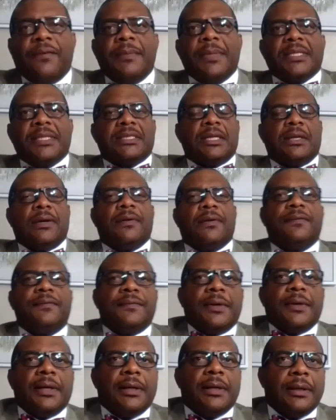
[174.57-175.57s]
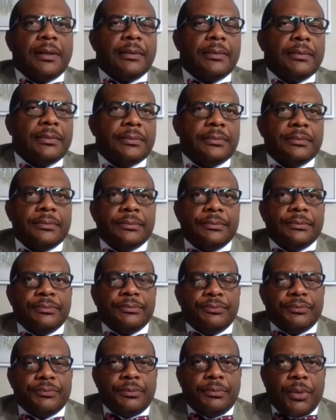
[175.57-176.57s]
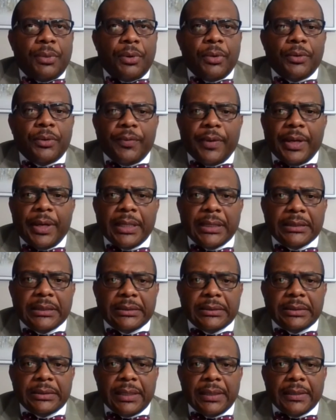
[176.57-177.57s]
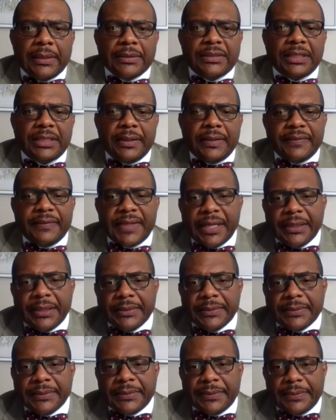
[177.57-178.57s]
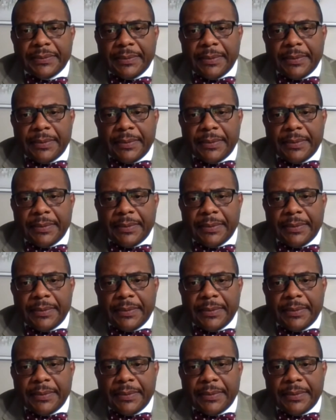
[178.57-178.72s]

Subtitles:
for myself, born and raised, city of Dayton,